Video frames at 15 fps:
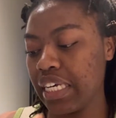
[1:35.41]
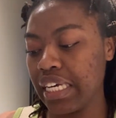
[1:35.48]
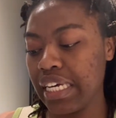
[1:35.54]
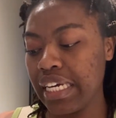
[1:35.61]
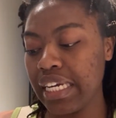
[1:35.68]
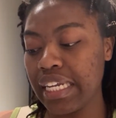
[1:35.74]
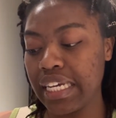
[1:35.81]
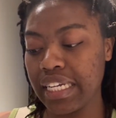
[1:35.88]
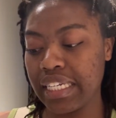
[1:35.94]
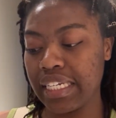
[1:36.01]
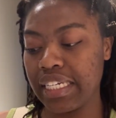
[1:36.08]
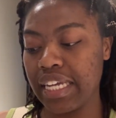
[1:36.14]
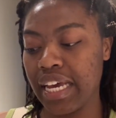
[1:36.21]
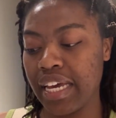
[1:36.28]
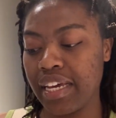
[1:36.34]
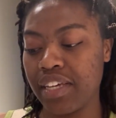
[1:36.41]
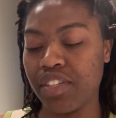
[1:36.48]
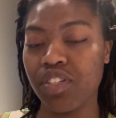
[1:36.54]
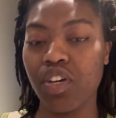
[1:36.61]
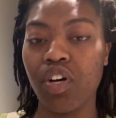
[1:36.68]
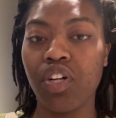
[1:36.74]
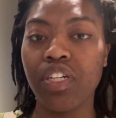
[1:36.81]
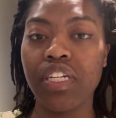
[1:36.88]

eating today is called